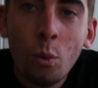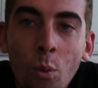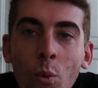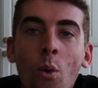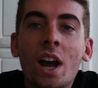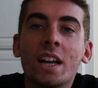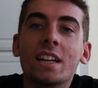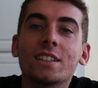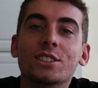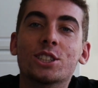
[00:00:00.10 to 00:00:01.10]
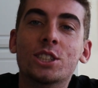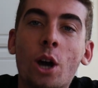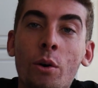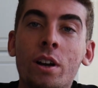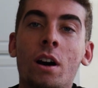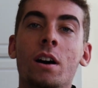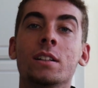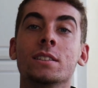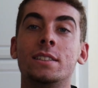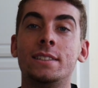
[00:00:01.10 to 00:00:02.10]
What is going
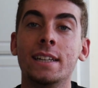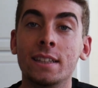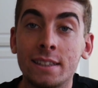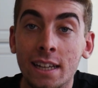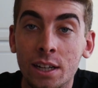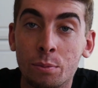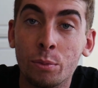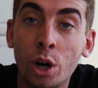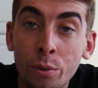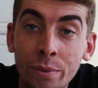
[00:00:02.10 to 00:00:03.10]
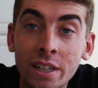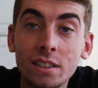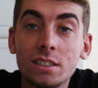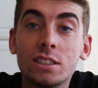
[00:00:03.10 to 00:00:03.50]
on, Sitting Thick movement?